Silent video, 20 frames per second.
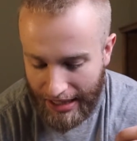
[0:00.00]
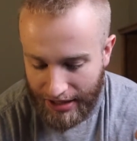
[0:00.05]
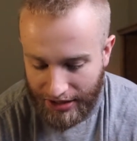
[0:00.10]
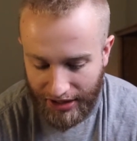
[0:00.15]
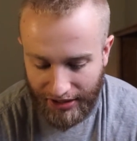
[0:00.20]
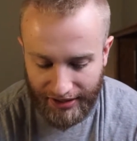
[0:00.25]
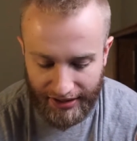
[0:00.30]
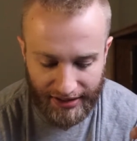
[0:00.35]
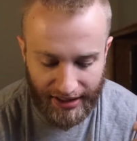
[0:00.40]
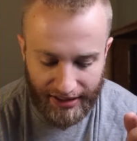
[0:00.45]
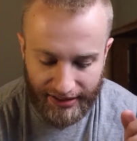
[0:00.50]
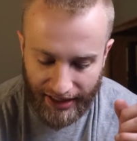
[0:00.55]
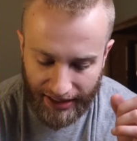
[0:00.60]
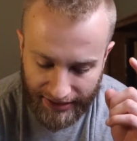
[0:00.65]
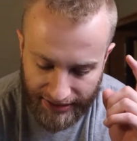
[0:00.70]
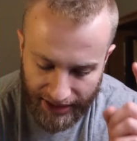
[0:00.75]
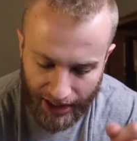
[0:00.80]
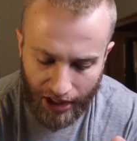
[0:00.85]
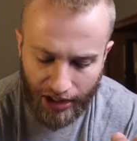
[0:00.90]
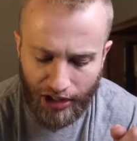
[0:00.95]
Jesus says, I
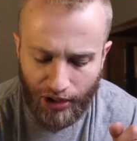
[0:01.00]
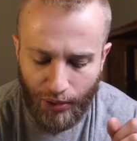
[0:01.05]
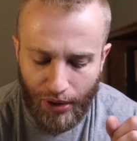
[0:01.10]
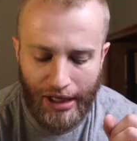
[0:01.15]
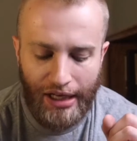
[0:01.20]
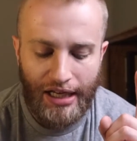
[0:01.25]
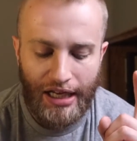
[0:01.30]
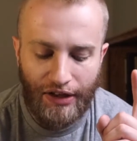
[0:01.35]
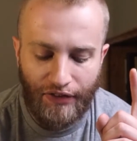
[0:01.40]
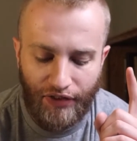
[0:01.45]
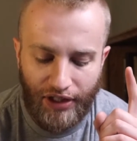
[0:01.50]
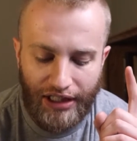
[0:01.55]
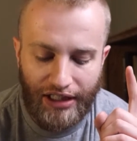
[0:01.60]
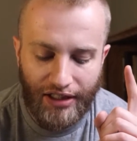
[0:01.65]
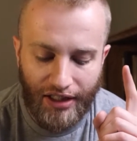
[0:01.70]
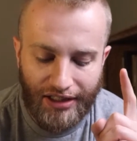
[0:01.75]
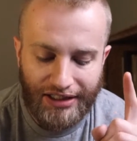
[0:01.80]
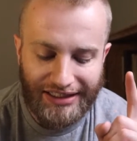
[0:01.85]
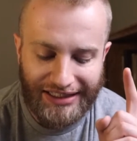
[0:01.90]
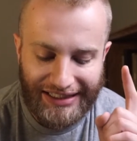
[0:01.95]
tell you, if he
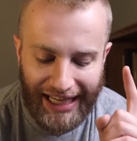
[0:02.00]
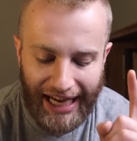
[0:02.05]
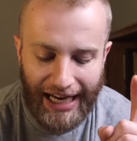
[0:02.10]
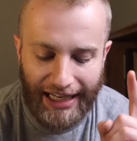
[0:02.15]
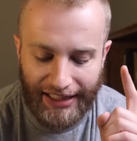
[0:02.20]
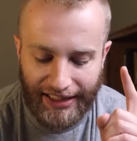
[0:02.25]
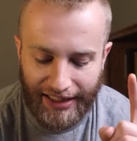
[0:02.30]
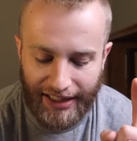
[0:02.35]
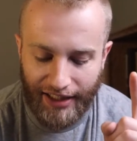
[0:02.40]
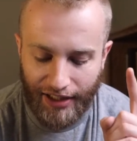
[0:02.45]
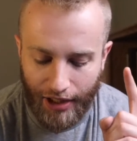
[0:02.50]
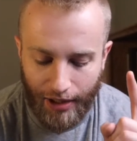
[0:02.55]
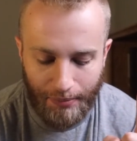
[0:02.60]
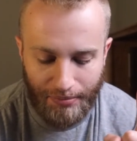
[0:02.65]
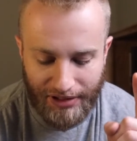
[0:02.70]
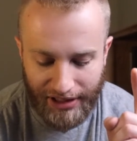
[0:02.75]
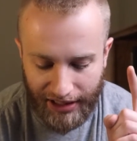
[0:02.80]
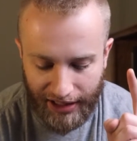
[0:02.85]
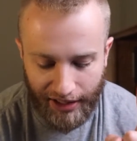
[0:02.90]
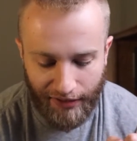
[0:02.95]
does not get
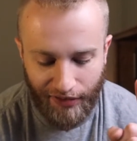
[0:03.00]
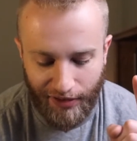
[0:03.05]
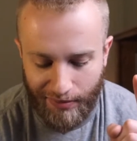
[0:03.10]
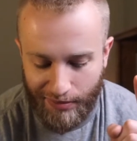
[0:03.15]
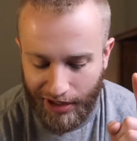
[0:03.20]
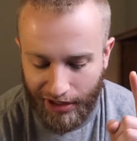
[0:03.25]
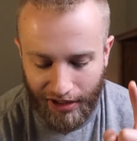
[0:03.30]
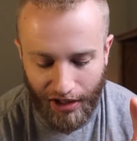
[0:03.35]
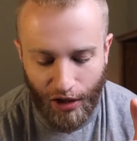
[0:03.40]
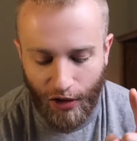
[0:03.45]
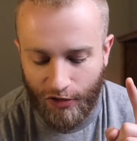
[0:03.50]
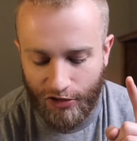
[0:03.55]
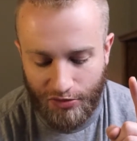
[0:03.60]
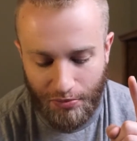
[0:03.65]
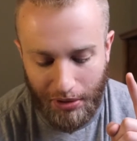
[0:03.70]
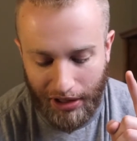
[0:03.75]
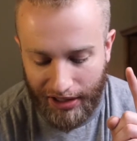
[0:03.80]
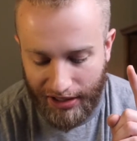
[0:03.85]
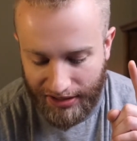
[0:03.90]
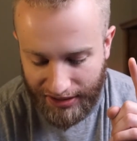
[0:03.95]
up to give him the loaves
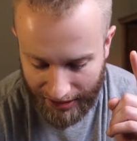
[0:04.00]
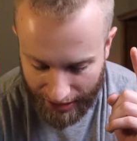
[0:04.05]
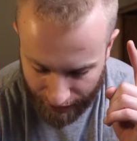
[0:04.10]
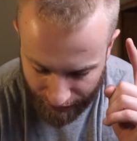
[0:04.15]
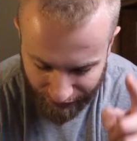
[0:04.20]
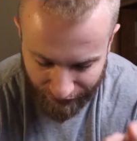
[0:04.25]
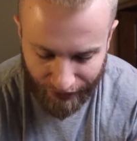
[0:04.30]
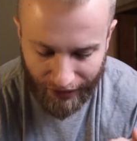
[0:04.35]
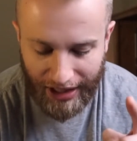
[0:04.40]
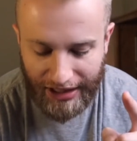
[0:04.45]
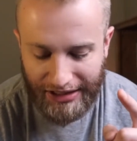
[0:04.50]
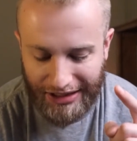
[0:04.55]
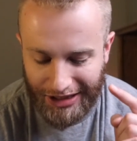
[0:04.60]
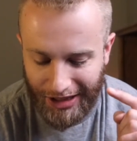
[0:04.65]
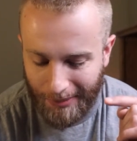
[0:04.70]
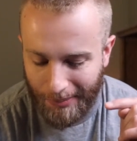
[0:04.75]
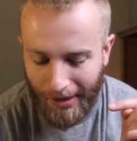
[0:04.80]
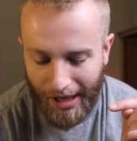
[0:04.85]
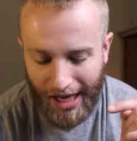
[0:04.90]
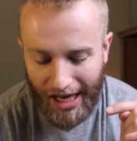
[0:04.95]
because of their
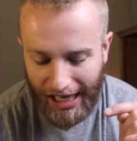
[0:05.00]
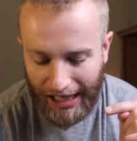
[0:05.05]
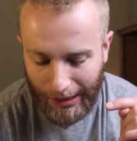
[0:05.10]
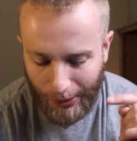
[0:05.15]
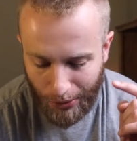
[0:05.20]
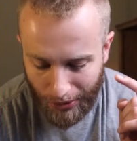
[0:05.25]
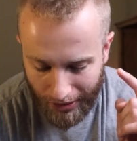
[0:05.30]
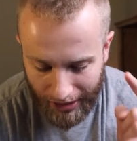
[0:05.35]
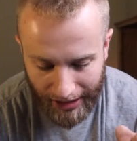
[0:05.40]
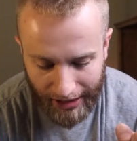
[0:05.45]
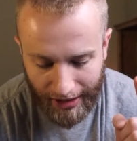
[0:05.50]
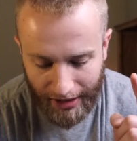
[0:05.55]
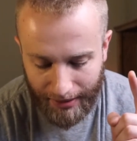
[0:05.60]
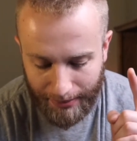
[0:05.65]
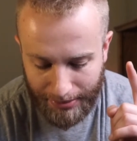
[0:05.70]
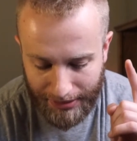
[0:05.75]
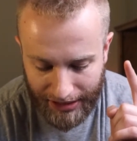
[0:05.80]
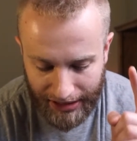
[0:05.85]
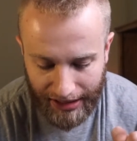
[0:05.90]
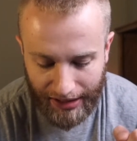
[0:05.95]
friendship, he will get
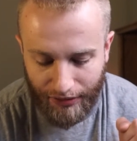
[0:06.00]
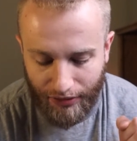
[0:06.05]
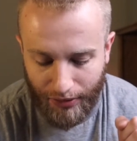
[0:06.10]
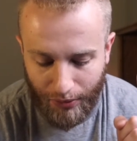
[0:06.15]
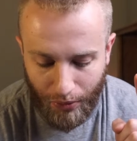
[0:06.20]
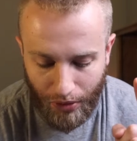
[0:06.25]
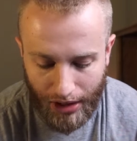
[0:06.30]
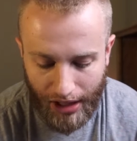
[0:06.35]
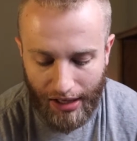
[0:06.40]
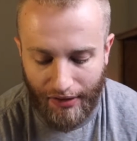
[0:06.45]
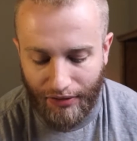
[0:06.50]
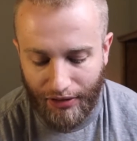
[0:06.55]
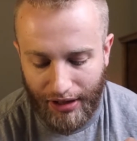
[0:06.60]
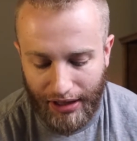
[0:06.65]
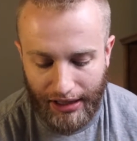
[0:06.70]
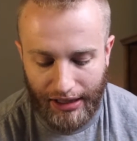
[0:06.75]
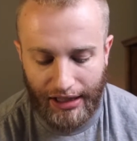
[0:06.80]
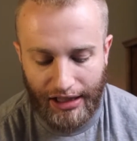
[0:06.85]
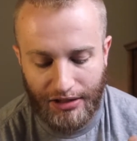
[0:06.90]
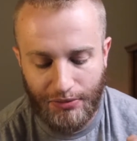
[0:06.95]
up to give him whatever
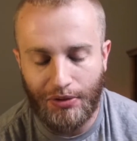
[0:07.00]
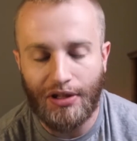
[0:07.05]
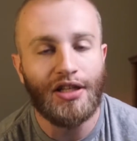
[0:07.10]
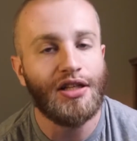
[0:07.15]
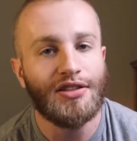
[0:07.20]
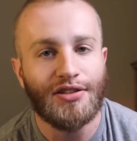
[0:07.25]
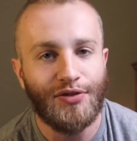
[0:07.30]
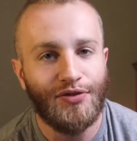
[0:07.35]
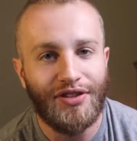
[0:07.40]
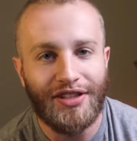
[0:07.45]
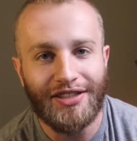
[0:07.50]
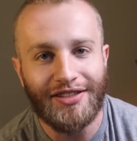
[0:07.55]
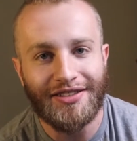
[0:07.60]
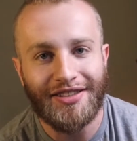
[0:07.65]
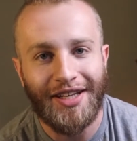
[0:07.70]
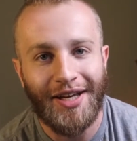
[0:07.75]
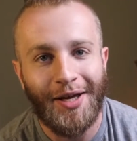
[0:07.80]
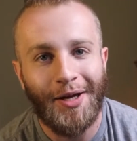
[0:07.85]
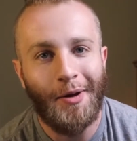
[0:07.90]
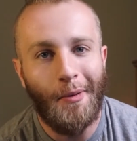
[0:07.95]
he needs because of
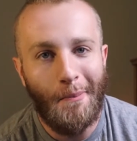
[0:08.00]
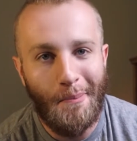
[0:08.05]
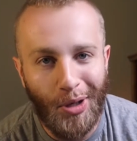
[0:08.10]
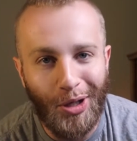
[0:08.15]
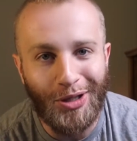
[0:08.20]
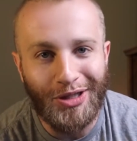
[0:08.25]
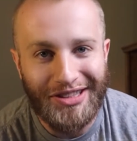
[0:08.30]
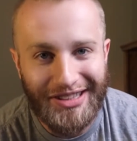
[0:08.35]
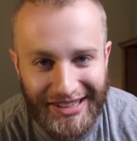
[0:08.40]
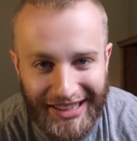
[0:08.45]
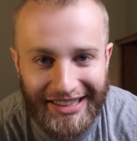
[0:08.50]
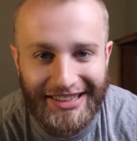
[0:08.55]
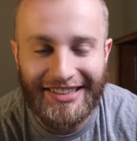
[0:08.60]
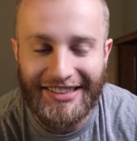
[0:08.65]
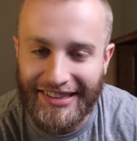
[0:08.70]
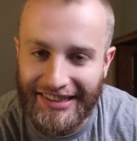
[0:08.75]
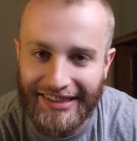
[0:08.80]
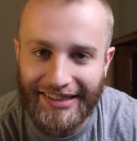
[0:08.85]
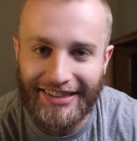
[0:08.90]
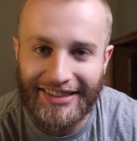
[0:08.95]
his
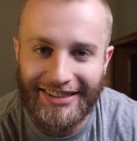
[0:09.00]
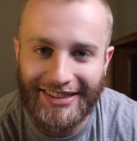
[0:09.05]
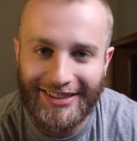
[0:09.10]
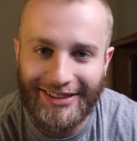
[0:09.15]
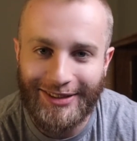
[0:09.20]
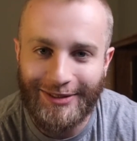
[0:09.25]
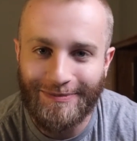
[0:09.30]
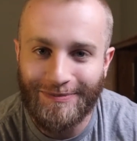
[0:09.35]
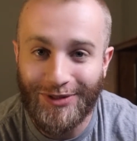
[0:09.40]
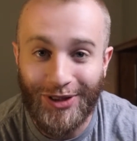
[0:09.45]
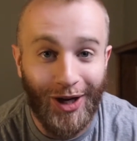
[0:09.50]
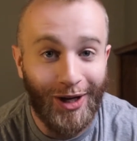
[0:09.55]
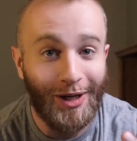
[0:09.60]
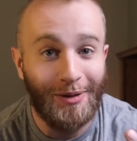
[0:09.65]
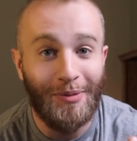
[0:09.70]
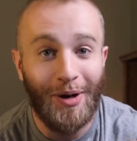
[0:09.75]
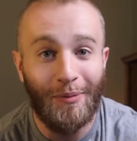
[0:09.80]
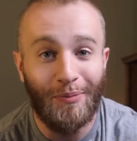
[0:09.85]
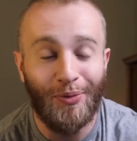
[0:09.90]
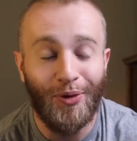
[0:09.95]
persistence. I'm
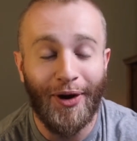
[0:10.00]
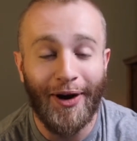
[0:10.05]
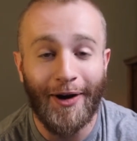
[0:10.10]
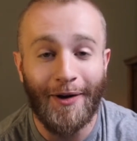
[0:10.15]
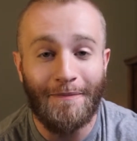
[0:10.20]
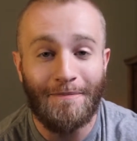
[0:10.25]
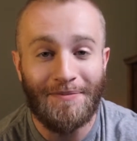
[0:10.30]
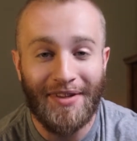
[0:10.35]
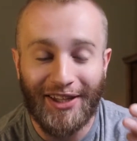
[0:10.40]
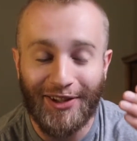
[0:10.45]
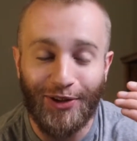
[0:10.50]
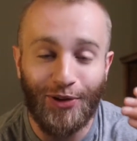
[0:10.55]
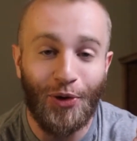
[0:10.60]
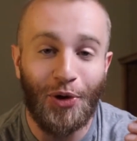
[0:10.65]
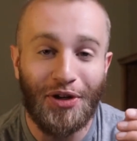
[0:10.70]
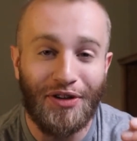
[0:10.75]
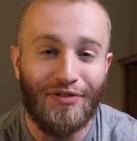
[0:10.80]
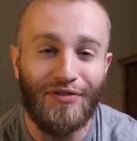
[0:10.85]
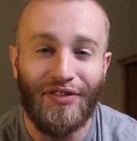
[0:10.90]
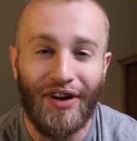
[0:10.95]
talking about prayer, that the
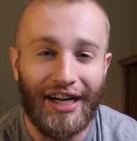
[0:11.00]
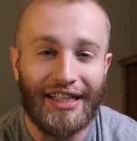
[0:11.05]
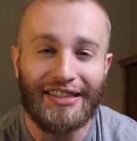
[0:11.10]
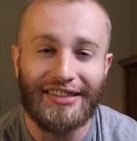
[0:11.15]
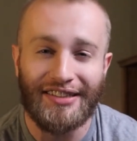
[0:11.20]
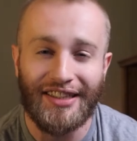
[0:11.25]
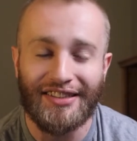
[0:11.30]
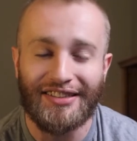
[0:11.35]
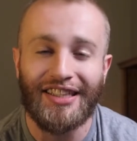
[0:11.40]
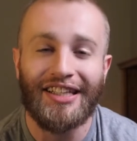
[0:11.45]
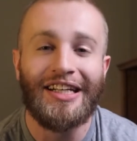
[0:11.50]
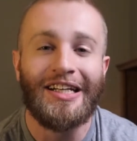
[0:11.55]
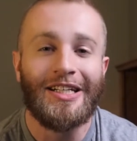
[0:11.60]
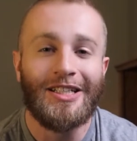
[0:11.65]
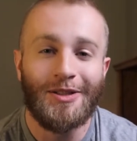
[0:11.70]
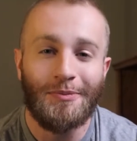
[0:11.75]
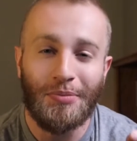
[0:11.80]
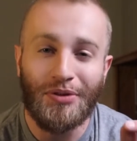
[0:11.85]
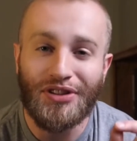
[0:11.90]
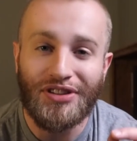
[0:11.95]
Lord invites us
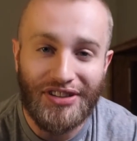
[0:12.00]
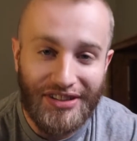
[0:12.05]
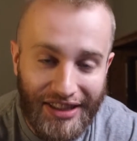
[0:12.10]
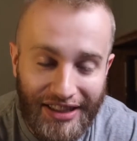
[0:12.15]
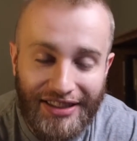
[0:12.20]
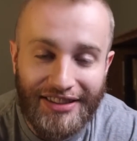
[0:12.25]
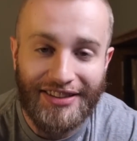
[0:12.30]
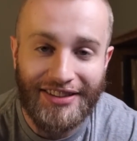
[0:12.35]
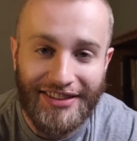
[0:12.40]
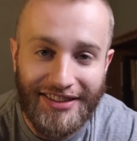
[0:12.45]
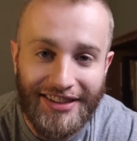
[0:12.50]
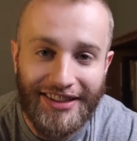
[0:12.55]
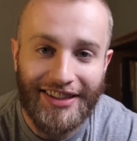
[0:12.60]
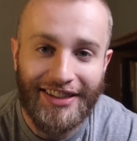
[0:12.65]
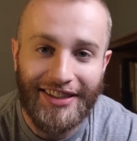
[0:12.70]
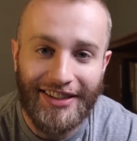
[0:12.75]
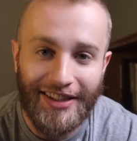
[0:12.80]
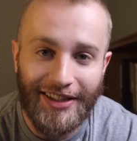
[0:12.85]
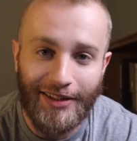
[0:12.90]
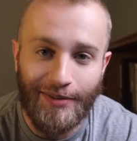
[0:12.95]
to persist
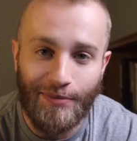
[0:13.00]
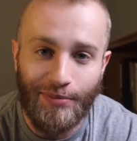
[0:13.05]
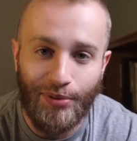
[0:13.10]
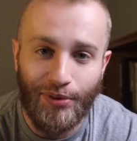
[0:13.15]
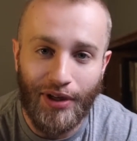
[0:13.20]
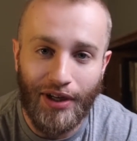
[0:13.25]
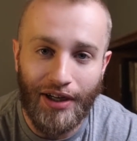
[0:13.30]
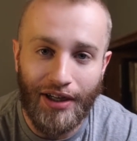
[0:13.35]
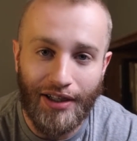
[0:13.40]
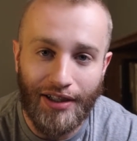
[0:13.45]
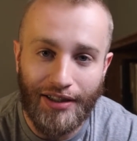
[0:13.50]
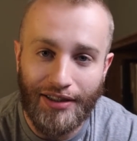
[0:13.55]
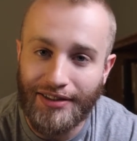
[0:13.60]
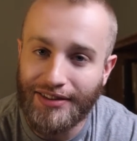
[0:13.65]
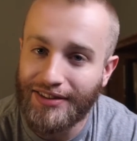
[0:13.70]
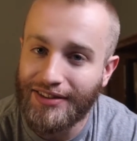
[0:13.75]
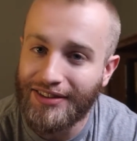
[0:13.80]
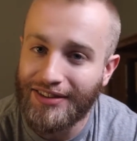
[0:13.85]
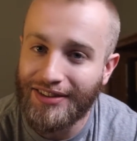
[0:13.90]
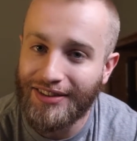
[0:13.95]
in prayer,
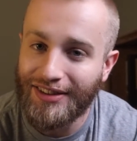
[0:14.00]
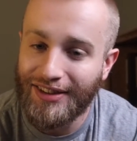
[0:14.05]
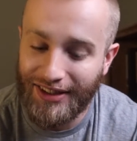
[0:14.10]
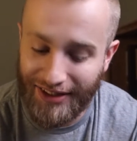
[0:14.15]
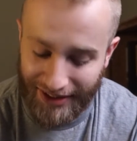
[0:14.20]
because